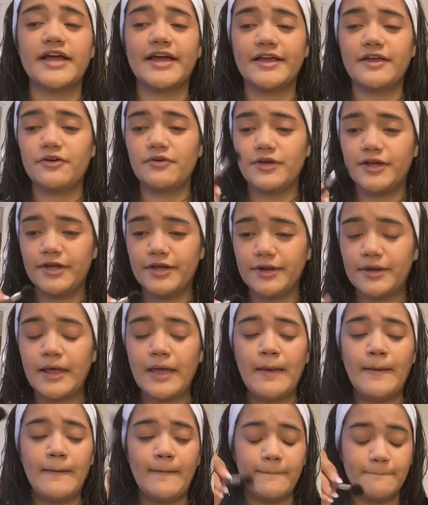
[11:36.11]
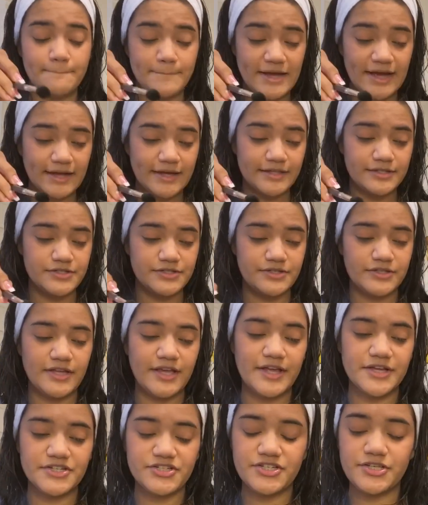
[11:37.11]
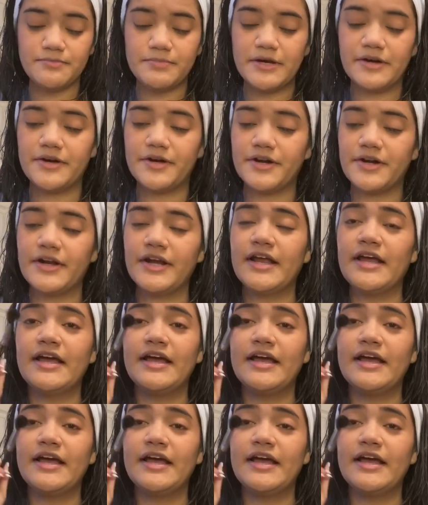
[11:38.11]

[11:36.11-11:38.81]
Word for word: I go ahead back into the HD powder.